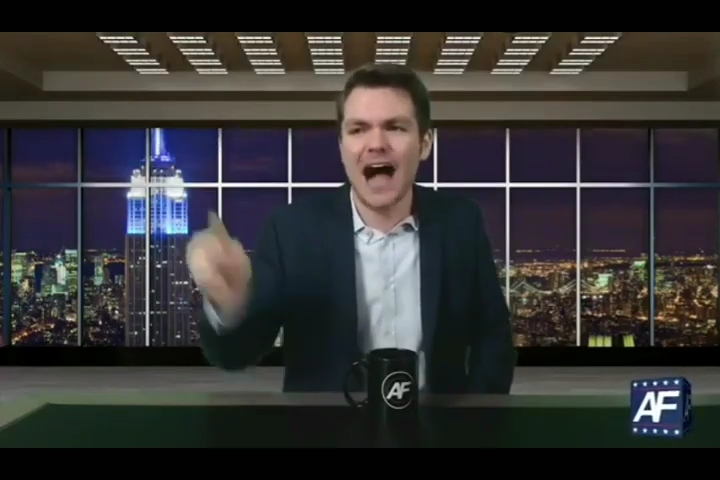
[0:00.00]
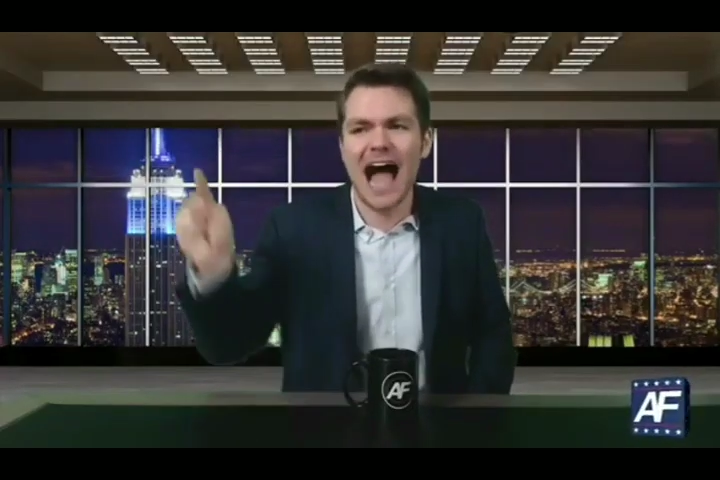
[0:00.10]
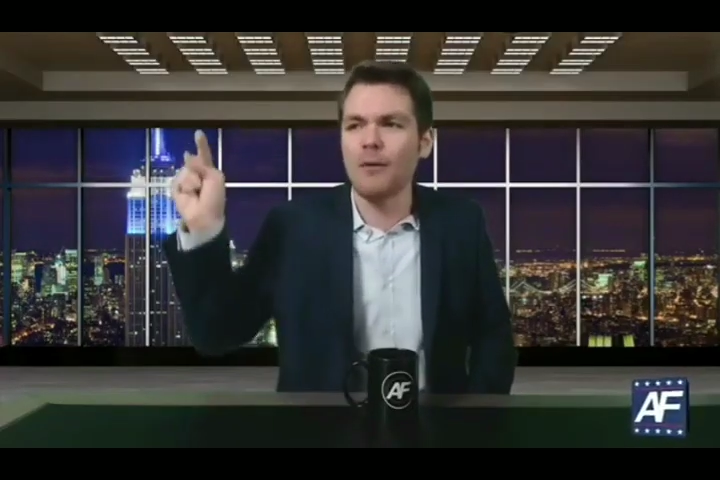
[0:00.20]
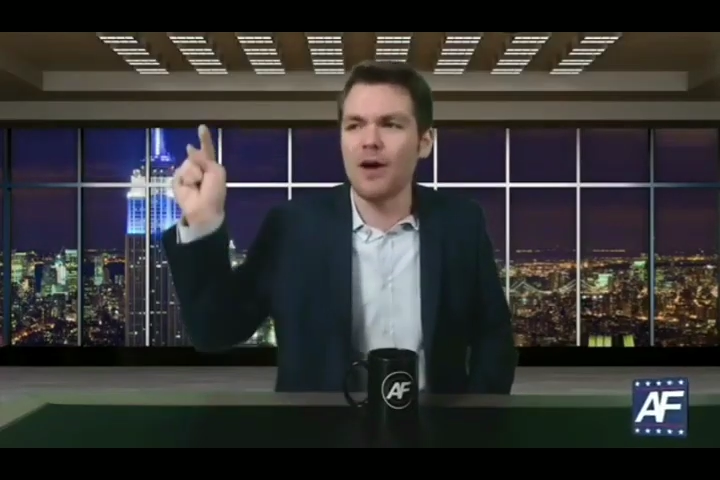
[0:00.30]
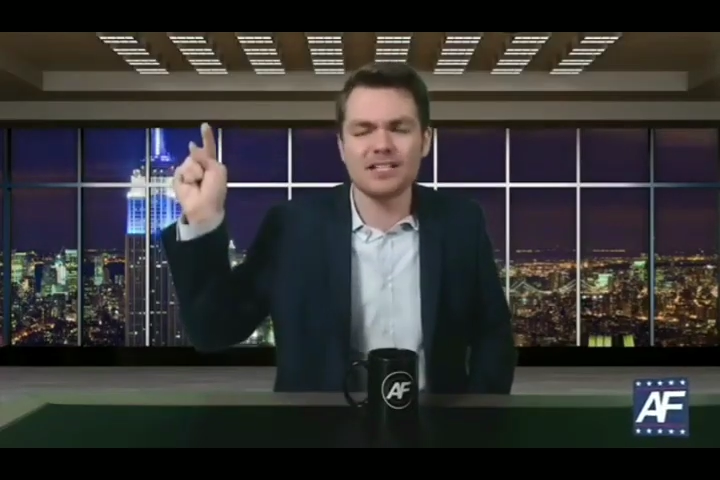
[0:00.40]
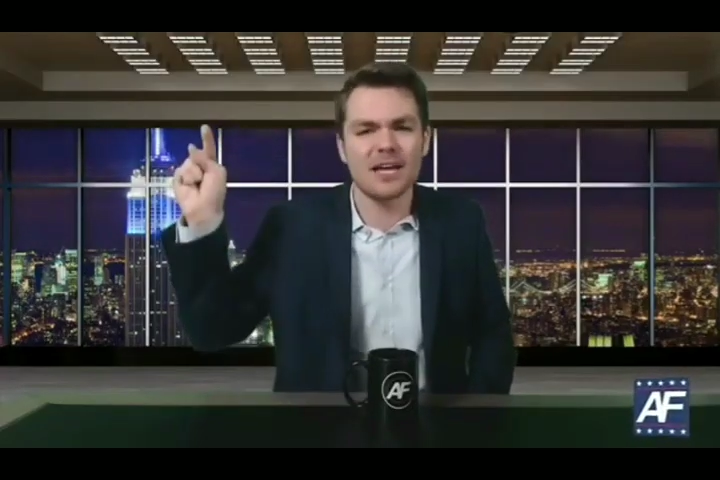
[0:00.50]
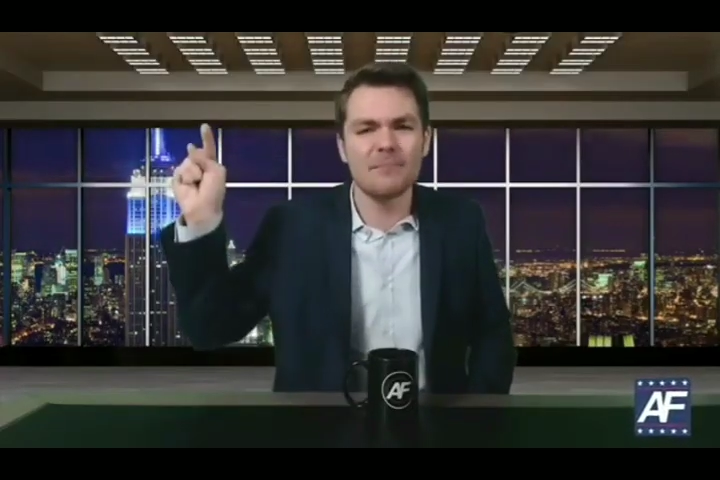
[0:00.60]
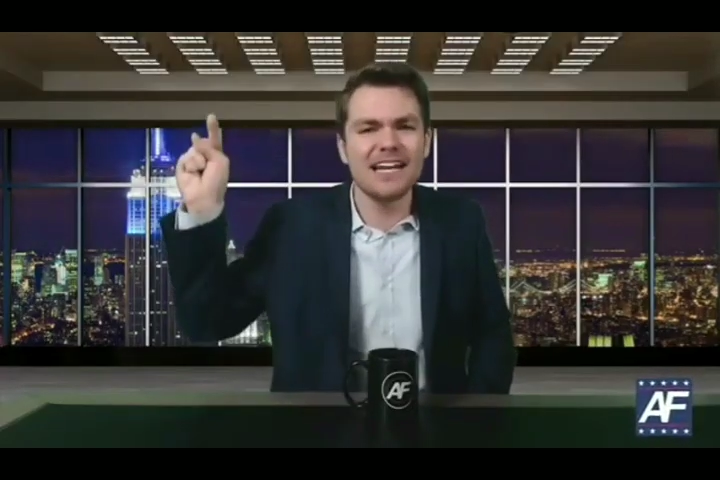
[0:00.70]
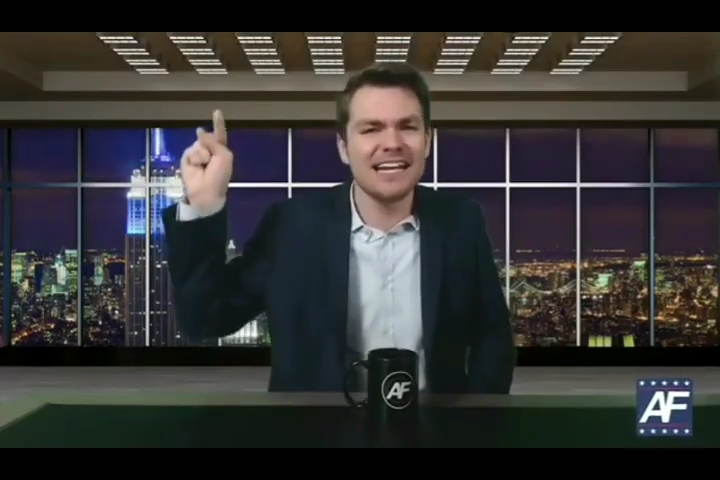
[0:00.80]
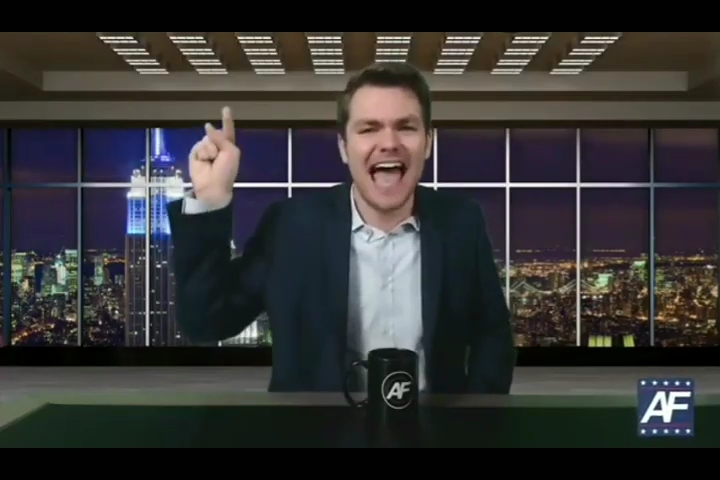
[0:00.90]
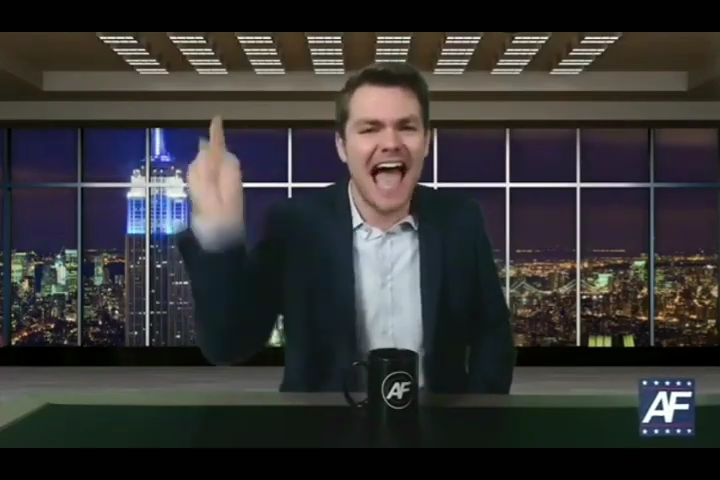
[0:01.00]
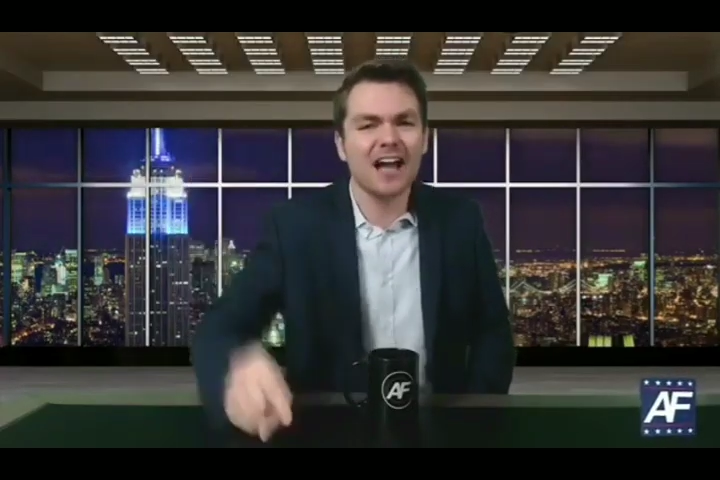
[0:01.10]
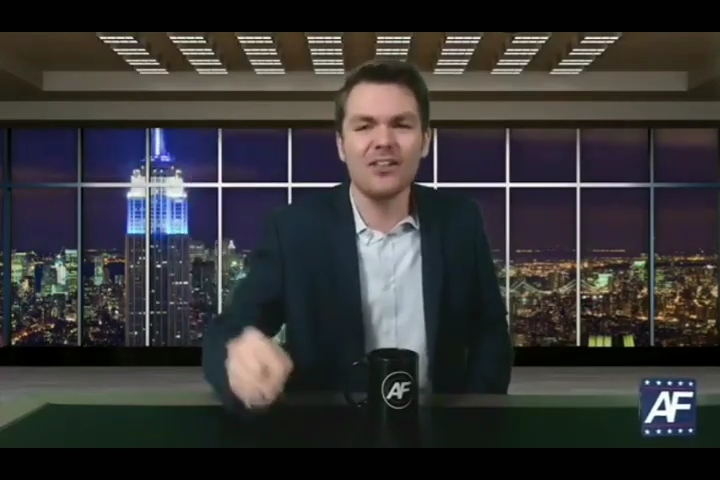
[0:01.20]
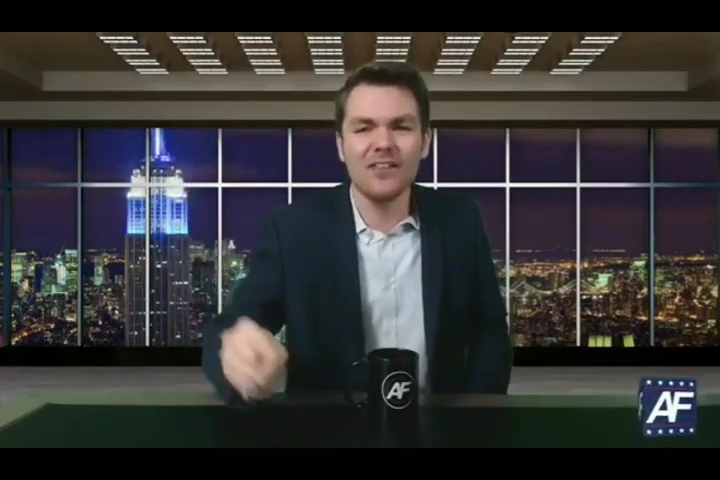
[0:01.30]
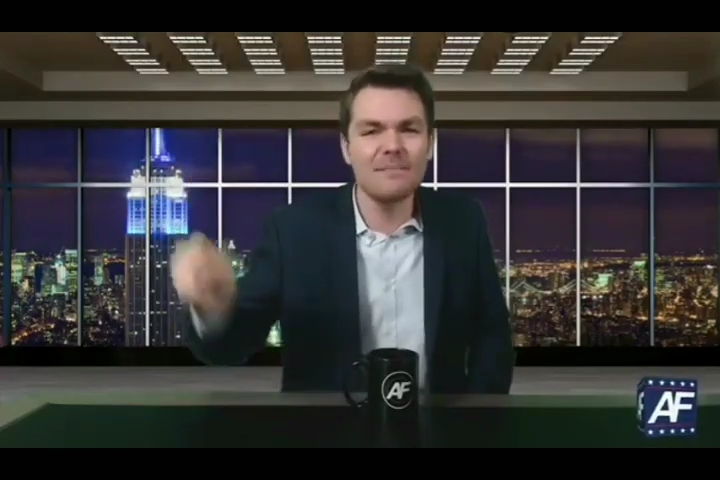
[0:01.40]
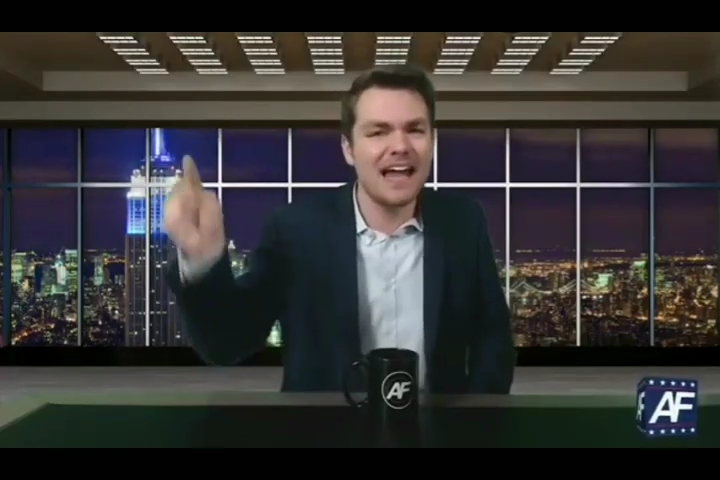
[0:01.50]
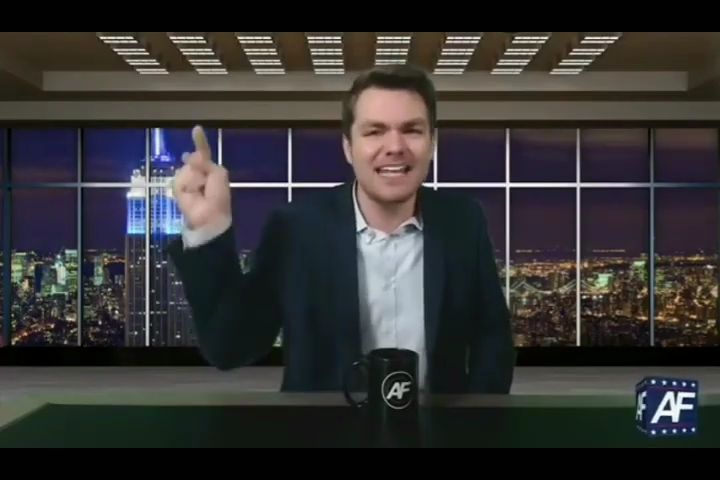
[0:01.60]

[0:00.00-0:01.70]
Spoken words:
I want somebody to heckle him and